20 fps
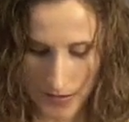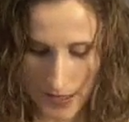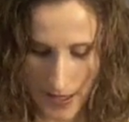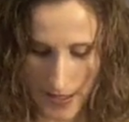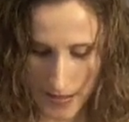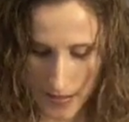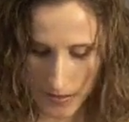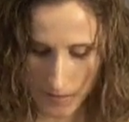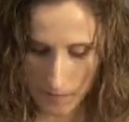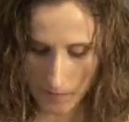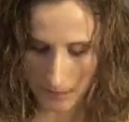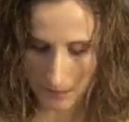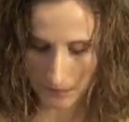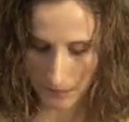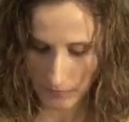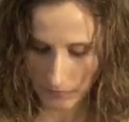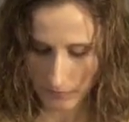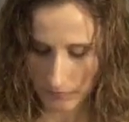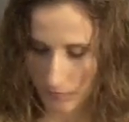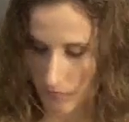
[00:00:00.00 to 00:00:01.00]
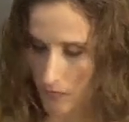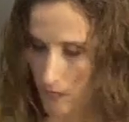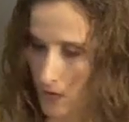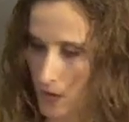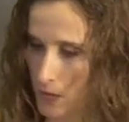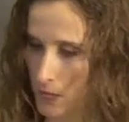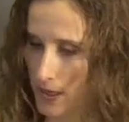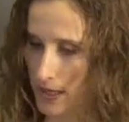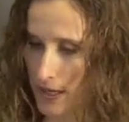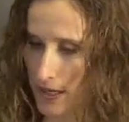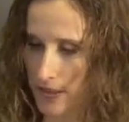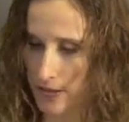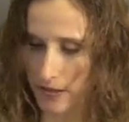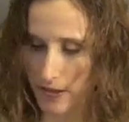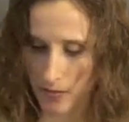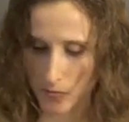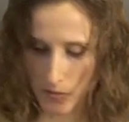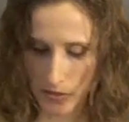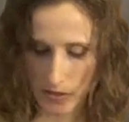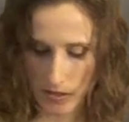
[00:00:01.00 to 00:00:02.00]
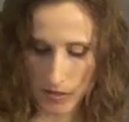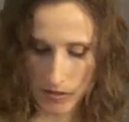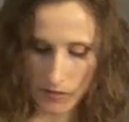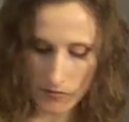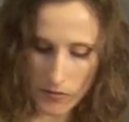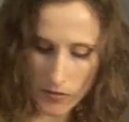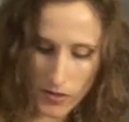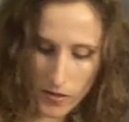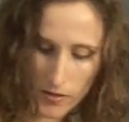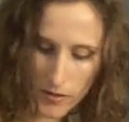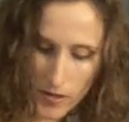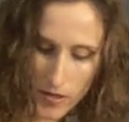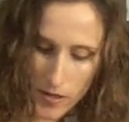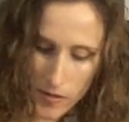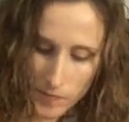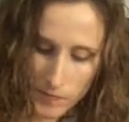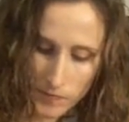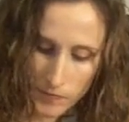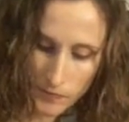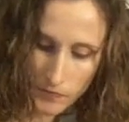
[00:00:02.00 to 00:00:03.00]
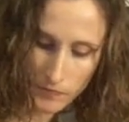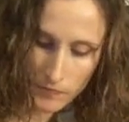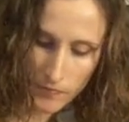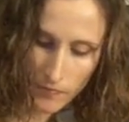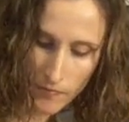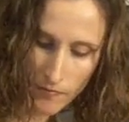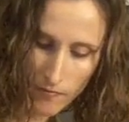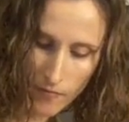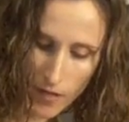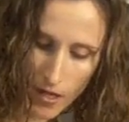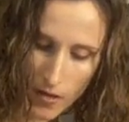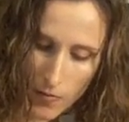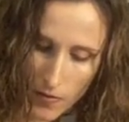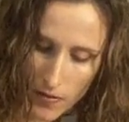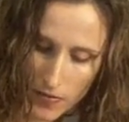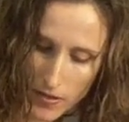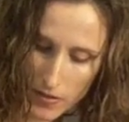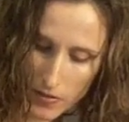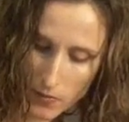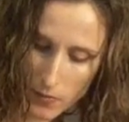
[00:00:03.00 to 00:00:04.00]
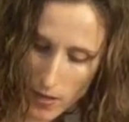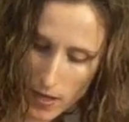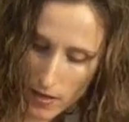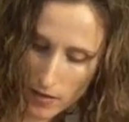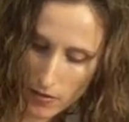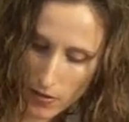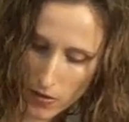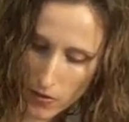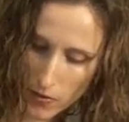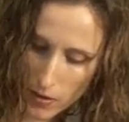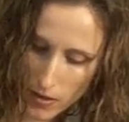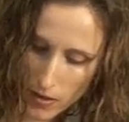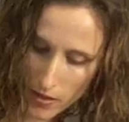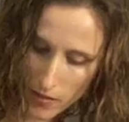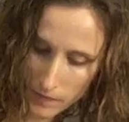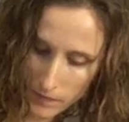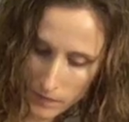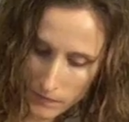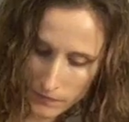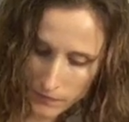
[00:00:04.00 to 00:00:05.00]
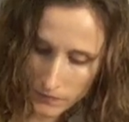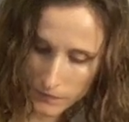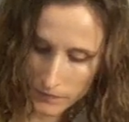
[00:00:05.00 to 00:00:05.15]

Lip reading: Nice. We're gonna add a little more olive oil there. I want this well coated.